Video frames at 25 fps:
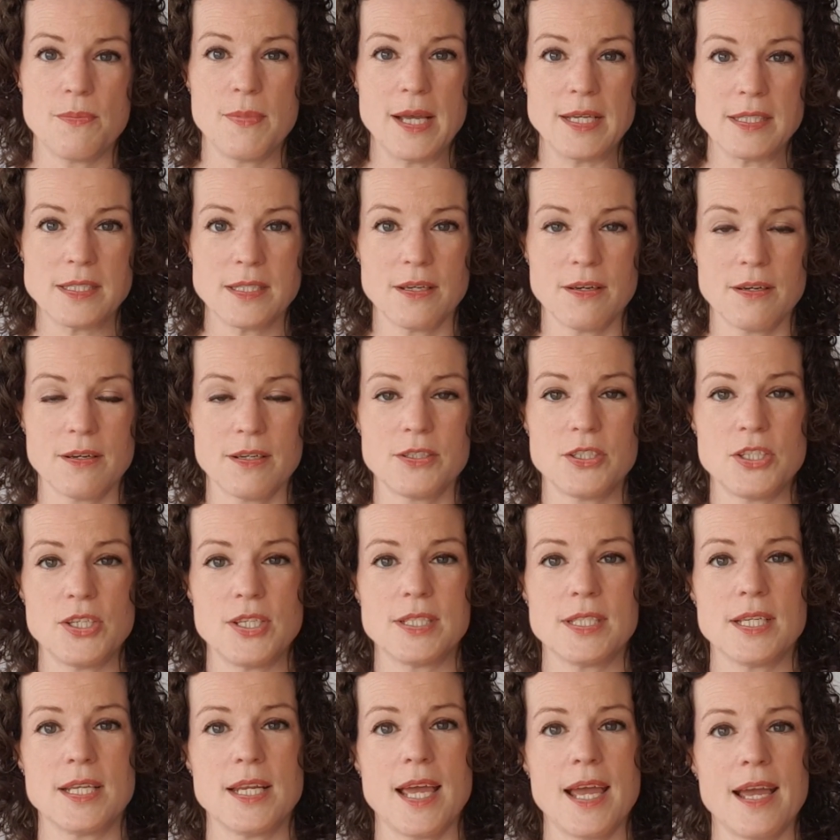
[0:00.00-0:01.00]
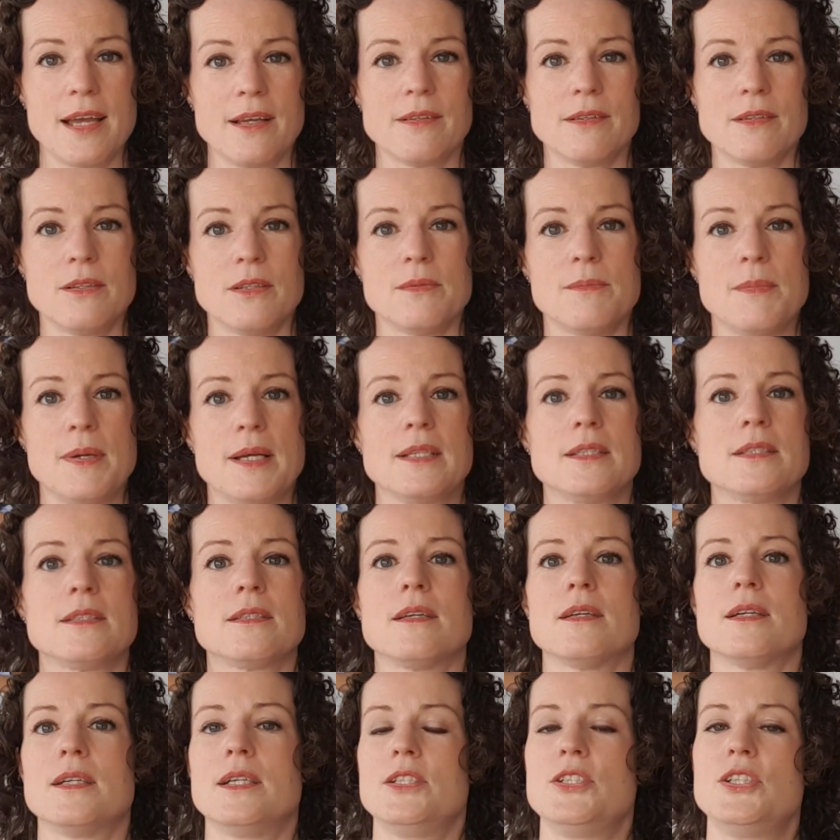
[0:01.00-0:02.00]
massages and ankle
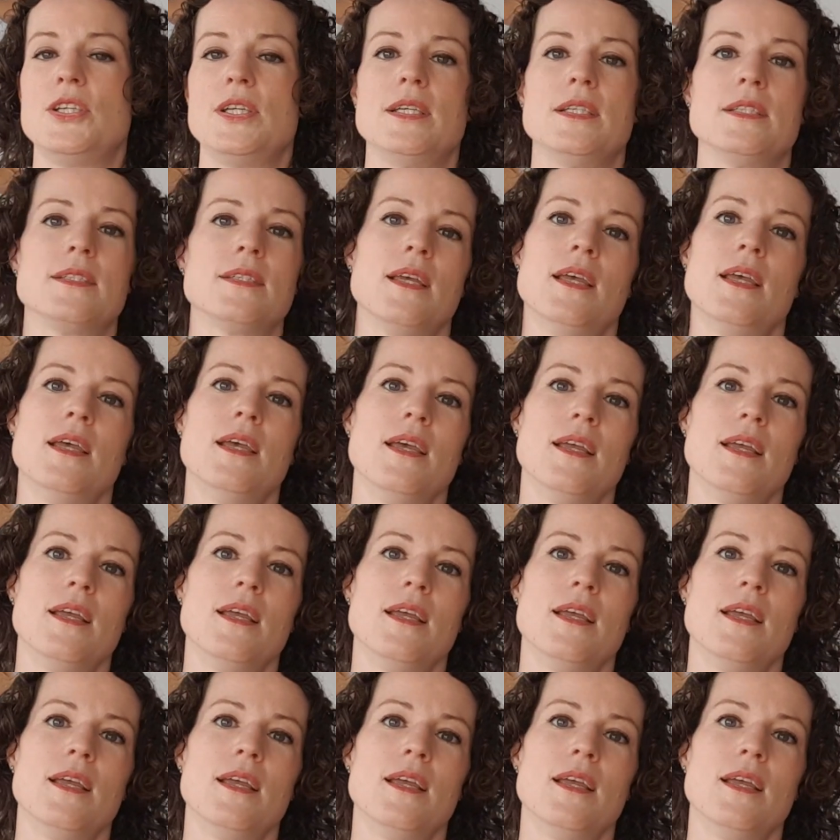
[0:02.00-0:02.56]
massages.